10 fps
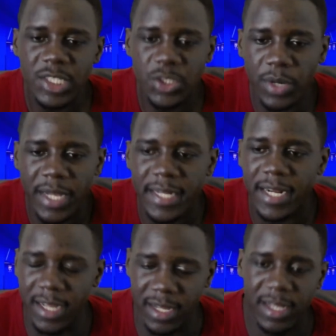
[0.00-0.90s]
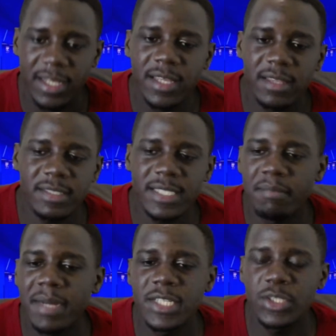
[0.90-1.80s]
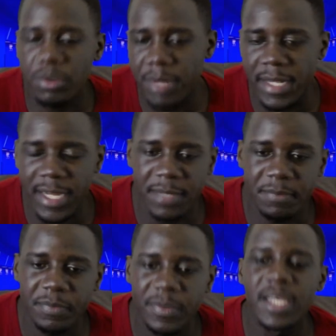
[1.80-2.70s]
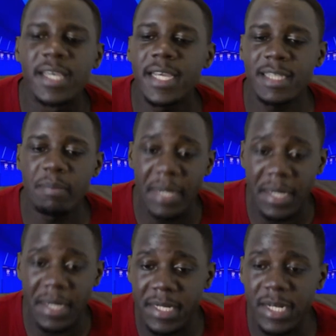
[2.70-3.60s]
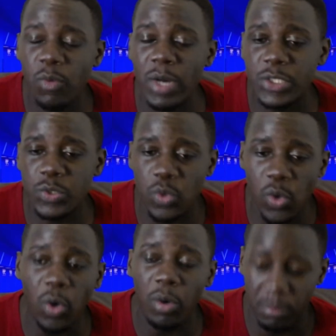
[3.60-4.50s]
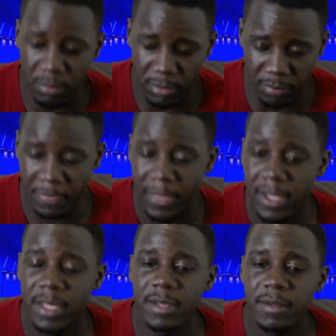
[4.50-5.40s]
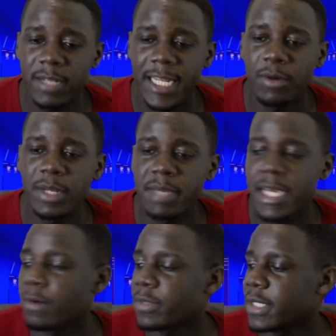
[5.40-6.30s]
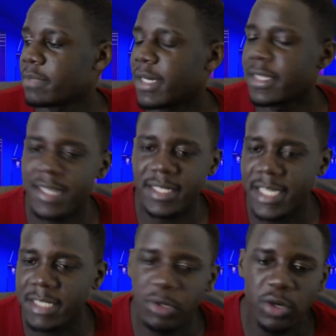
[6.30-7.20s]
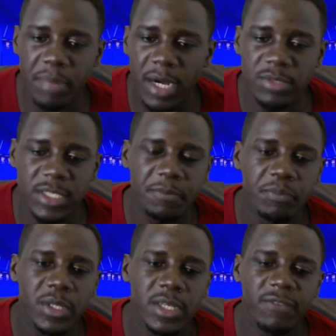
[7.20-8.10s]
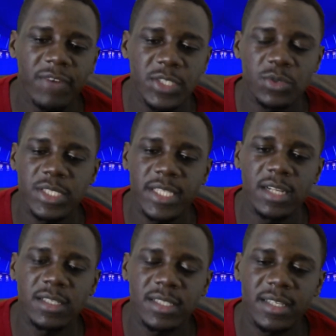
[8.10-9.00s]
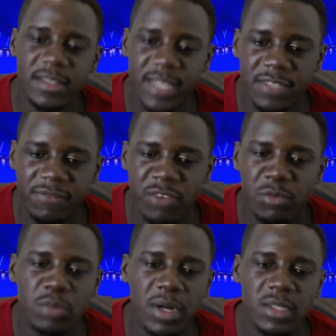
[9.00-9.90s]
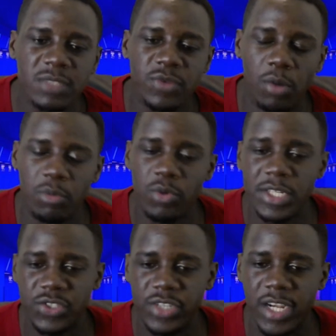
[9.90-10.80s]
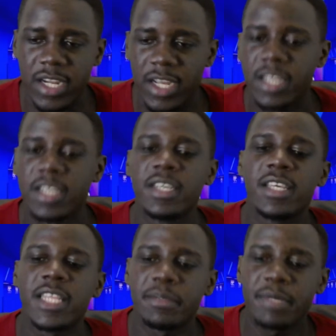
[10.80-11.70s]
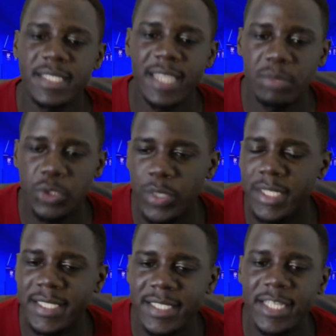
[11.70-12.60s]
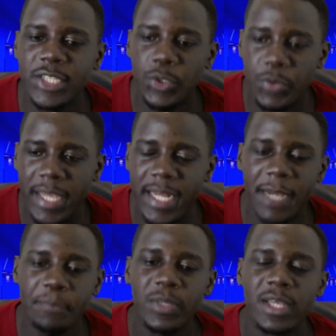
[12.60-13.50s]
Torreira. There is some money in Torreira. Hector Bellerin wants to go. Now let me count this money. £38 million. If Arsenal sells £35 million from Granit Xhaka, there is some 20 in Torreira.